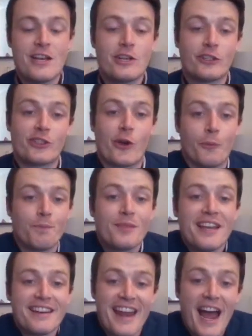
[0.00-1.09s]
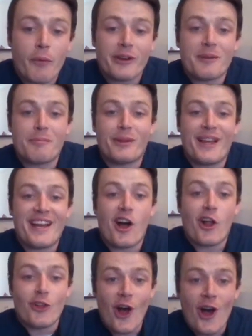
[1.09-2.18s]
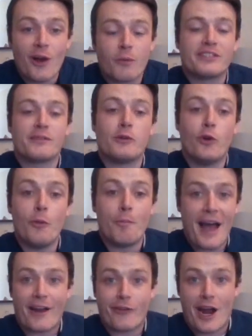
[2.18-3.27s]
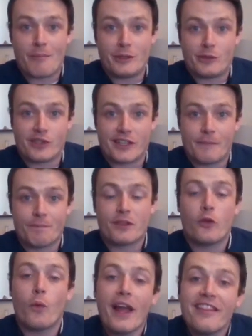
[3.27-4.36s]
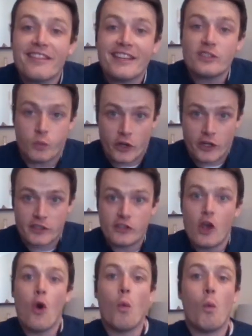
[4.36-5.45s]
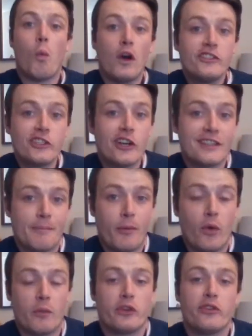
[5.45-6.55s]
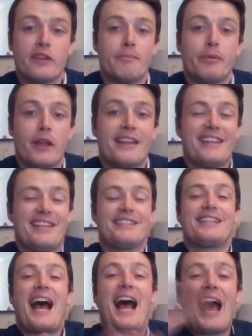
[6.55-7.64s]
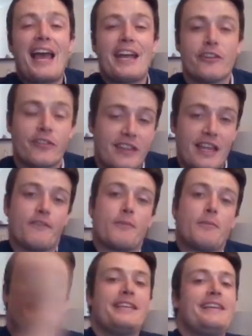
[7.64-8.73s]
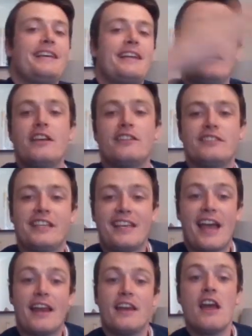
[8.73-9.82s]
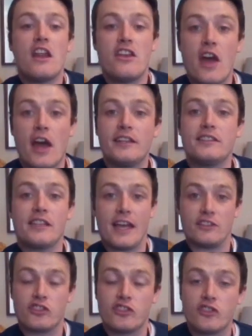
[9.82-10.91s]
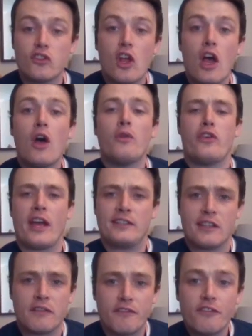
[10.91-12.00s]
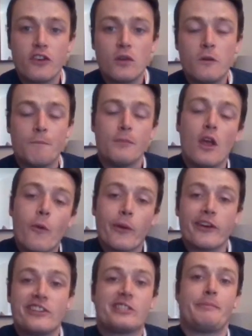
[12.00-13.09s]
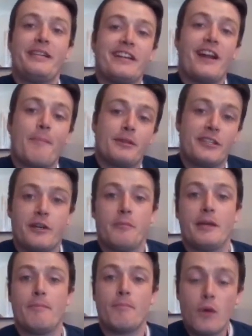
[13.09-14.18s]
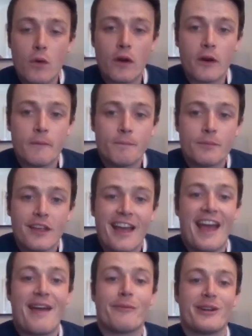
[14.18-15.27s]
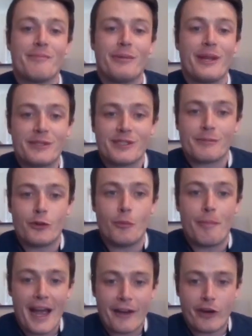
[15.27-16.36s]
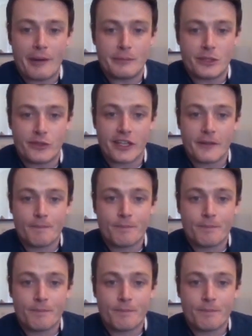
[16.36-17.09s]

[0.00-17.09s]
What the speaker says: So now we're going to play along with some cool background music. The way that this works, once you're at the point where you can play the entire thing from the beginning to the end, nice and slow, nice and full, we're going to speed it up a little bit more, and we're going to play with some cool background music.